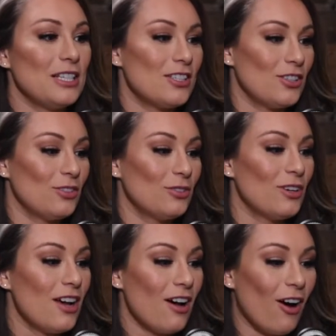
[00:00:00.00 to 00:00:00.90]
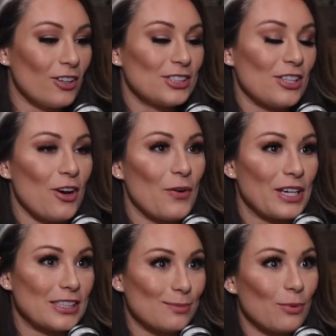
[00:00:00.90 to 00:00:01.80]
to also
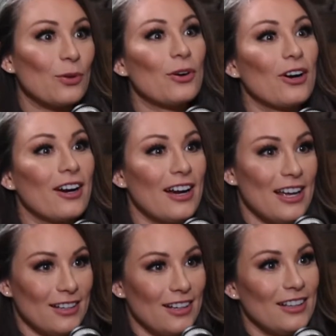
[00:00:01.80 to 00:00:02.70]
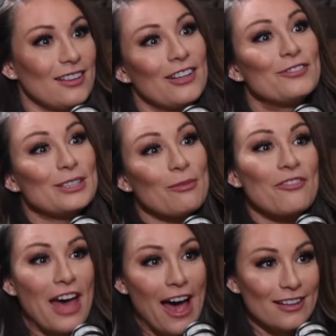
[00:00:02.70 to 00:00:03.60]
explore and live some of
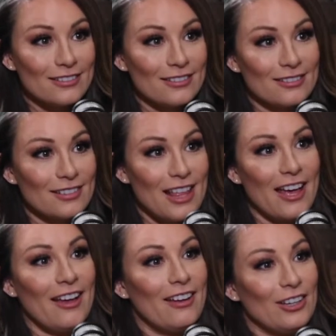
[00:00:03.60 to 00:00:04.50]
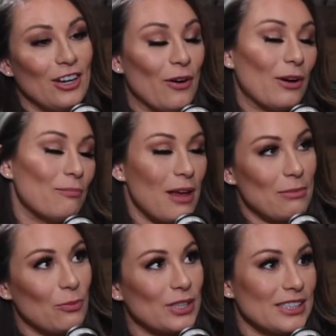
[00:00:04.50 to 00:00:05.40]
that that I maybe
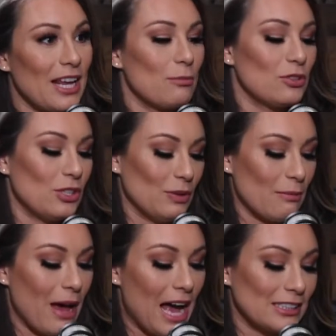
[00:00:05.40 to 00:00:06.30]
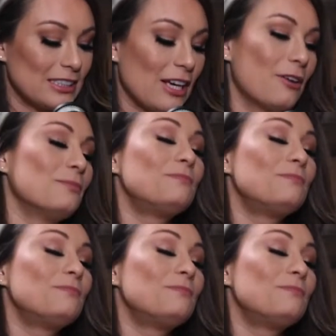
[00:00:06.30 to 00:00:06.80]
wasn't able to in the past. So